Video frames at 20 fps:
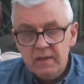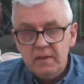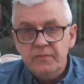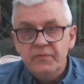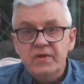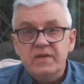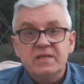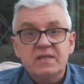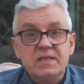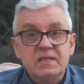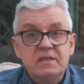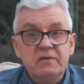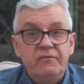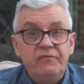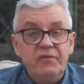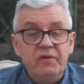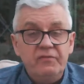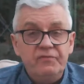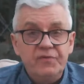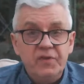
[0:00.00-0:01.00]
This is the
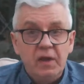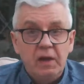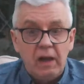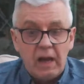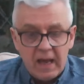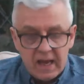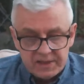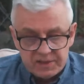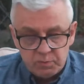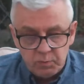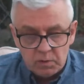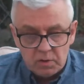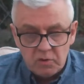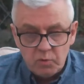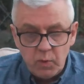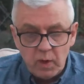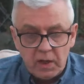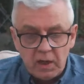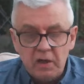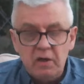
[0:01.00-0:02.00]
fifth and last. We'll
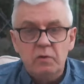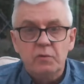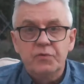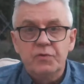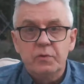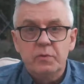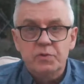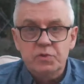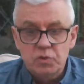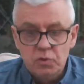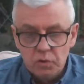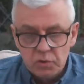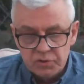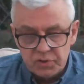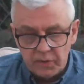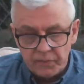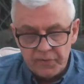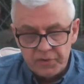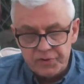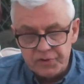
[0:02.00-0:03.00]
quickly go through the scores
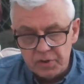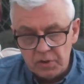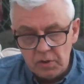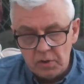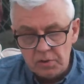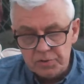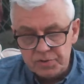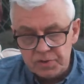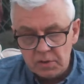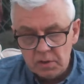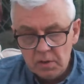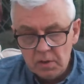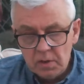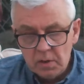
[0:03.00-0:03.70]
on the doors.